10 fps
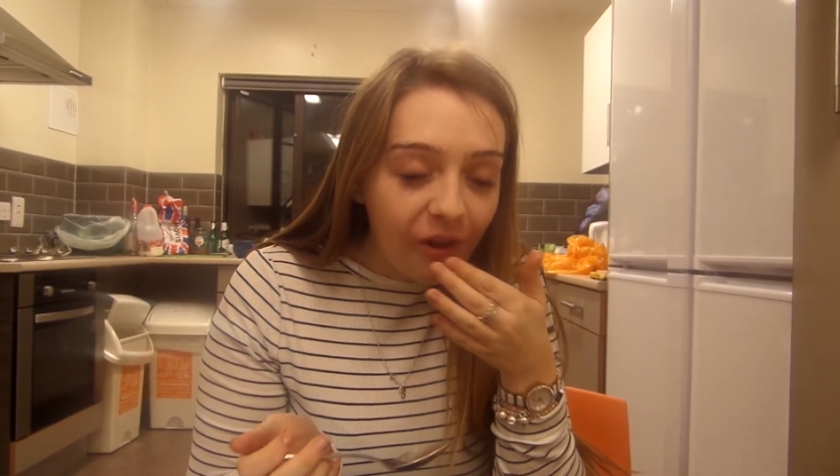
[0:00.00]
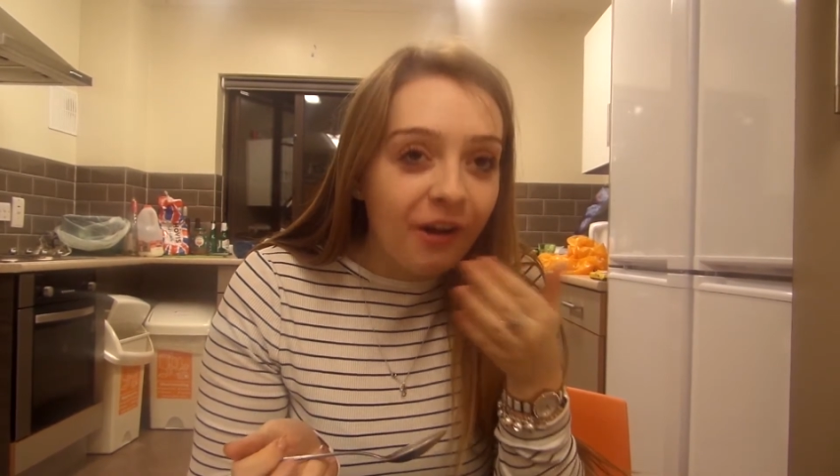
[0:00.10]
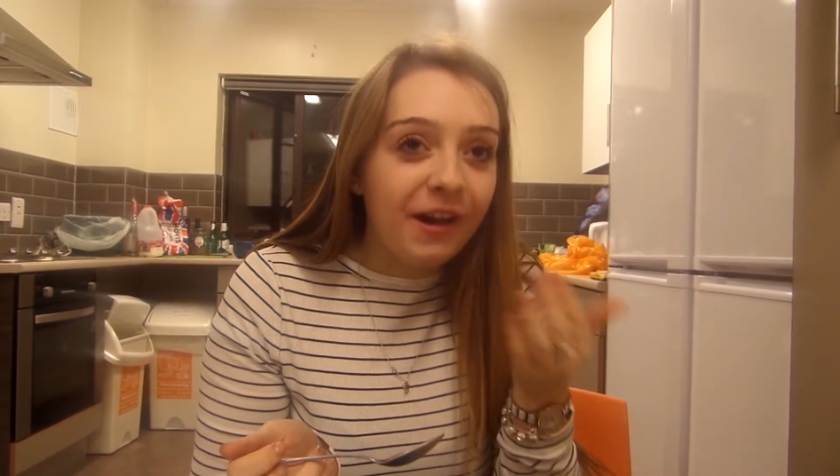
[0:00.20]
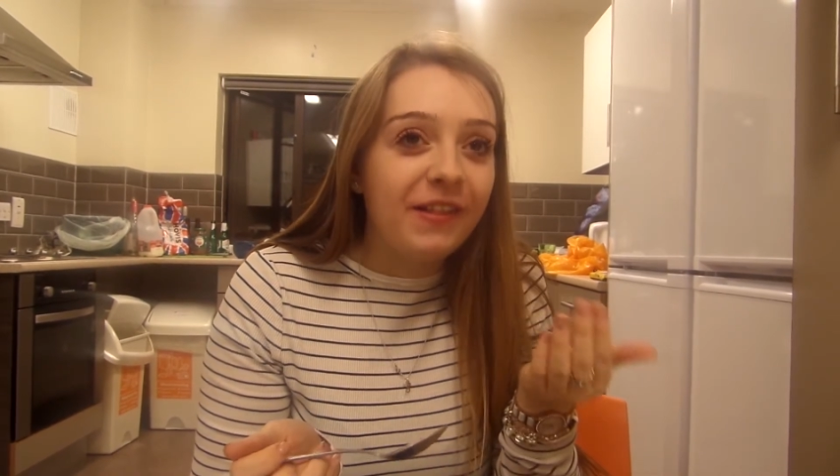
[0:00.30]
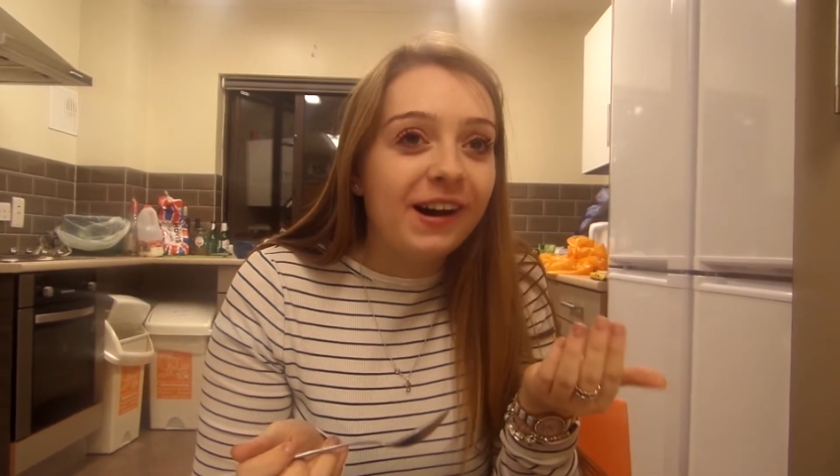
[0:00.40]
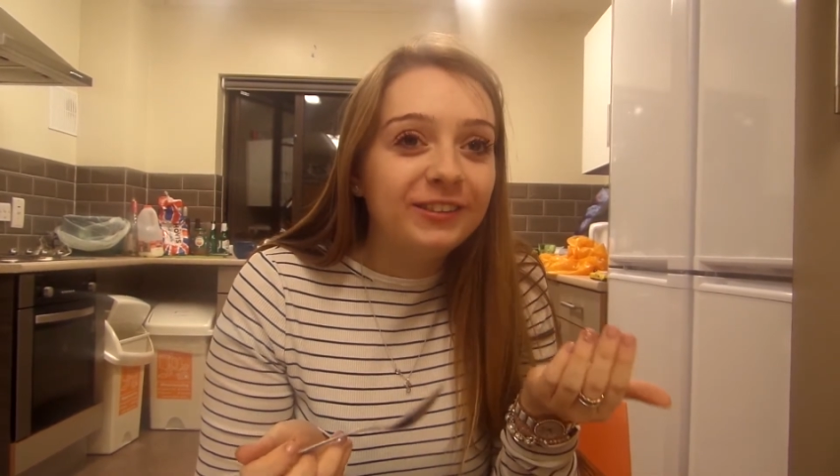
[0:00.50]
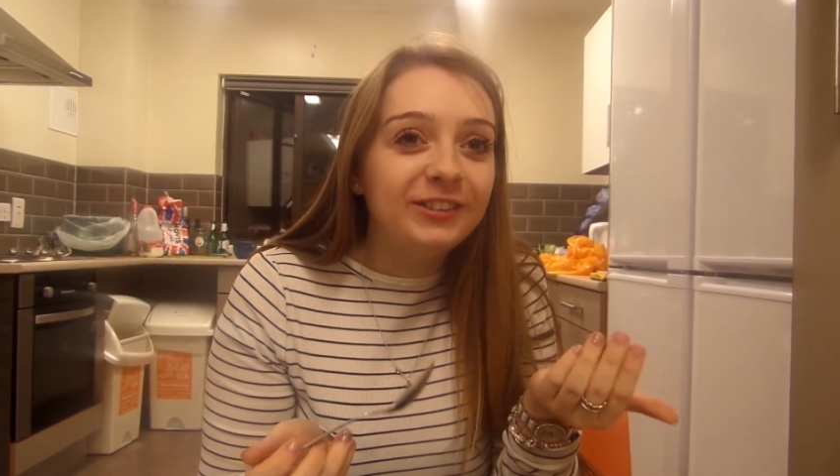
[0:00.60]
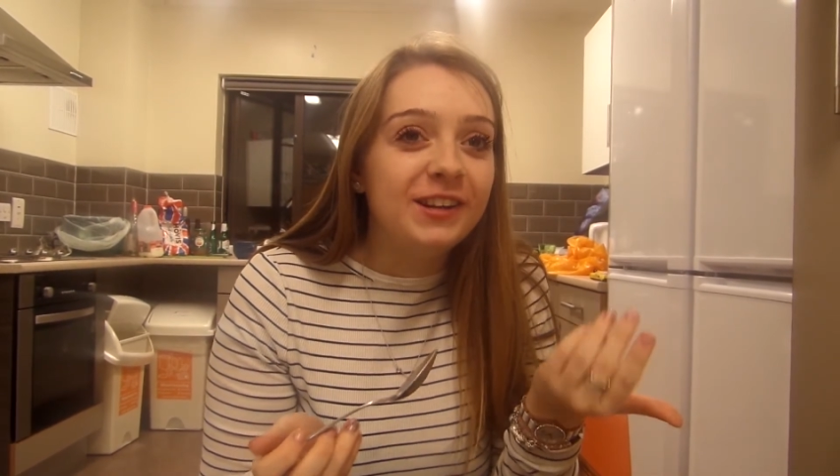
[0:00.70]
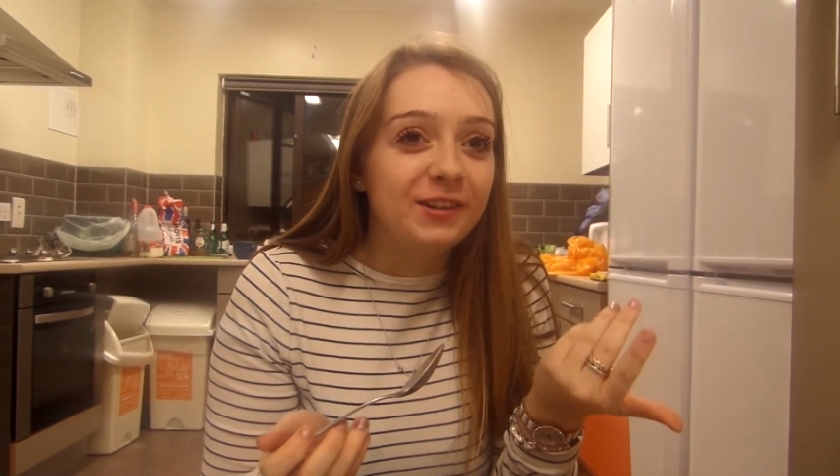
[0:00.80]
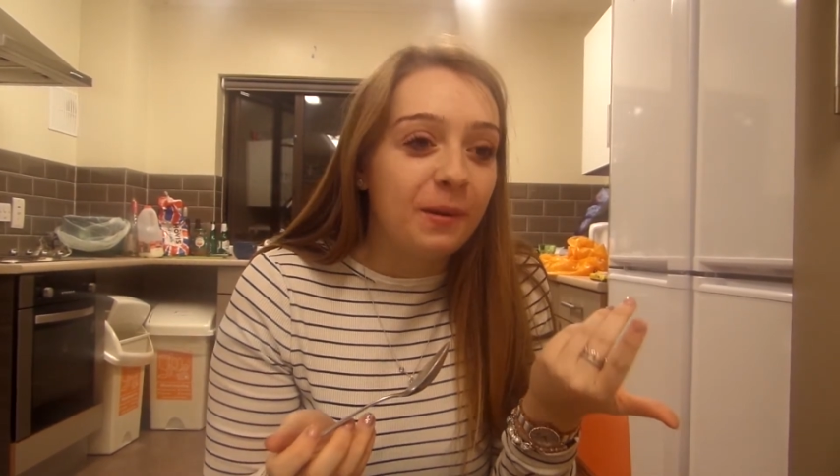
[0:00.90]
Okay, that
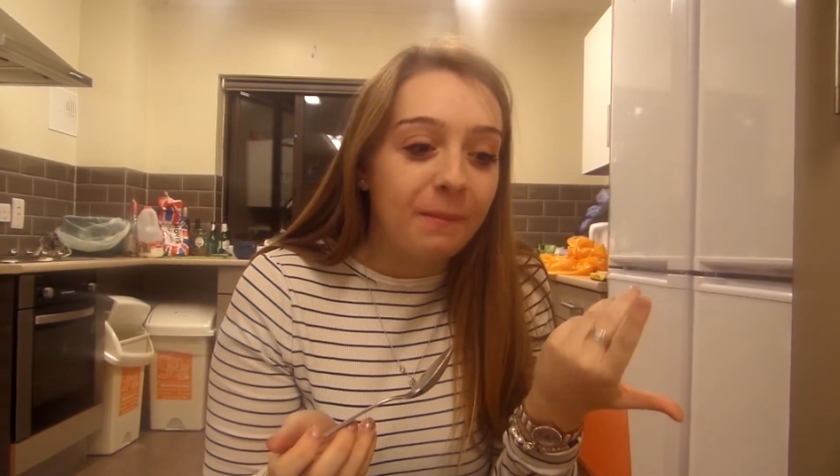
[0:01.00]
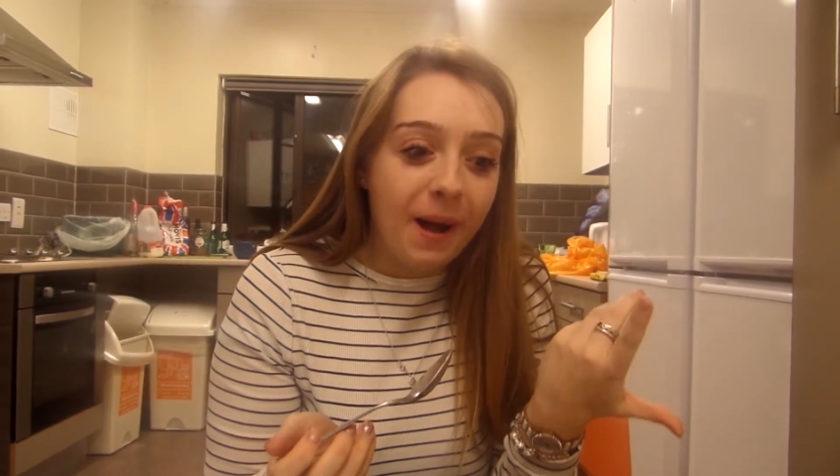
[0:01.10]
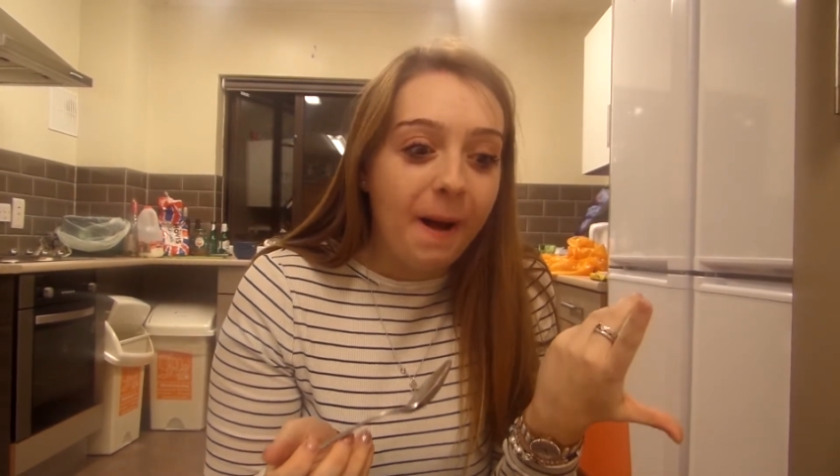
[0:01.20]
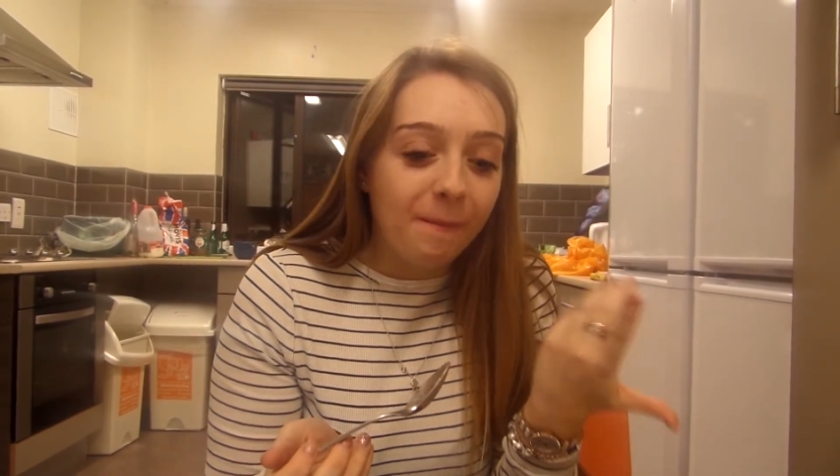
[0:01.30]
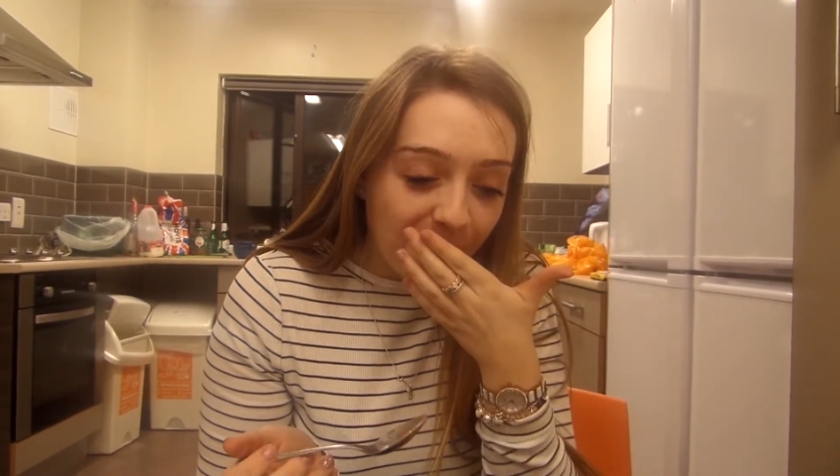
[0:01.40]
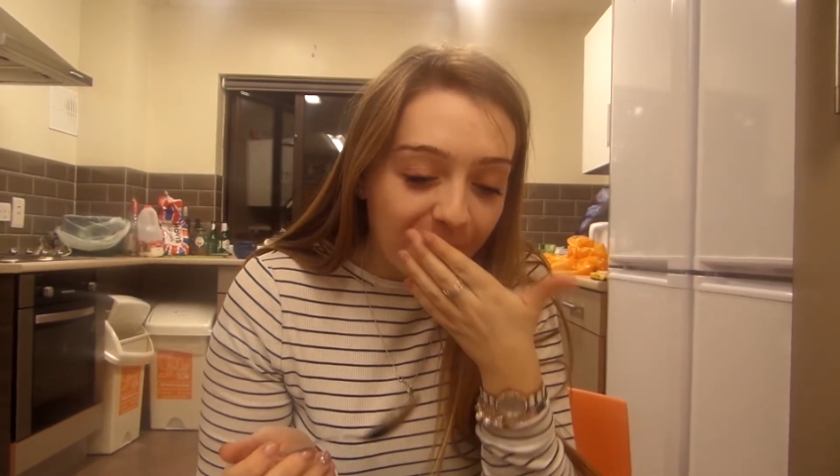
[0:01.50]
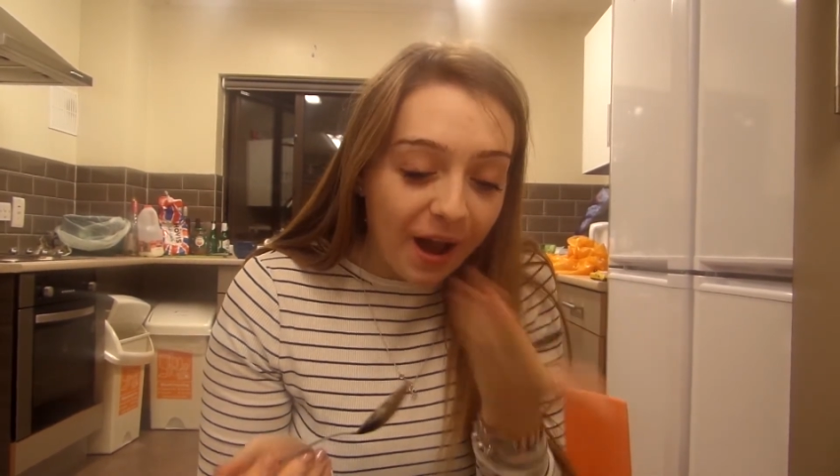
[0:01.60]
actually isn't bad.